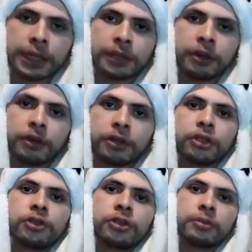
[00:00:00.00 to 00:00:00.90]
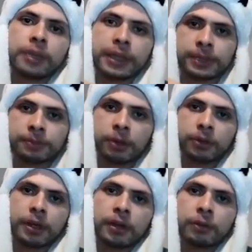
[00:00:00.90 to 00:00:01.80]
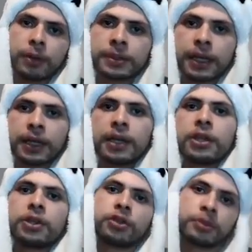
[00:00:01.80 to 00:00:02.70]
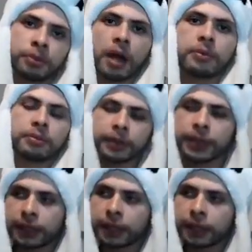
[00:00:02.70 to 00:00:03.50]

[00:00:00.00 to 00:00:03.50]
your YouTube link is broken on your website. You should probably,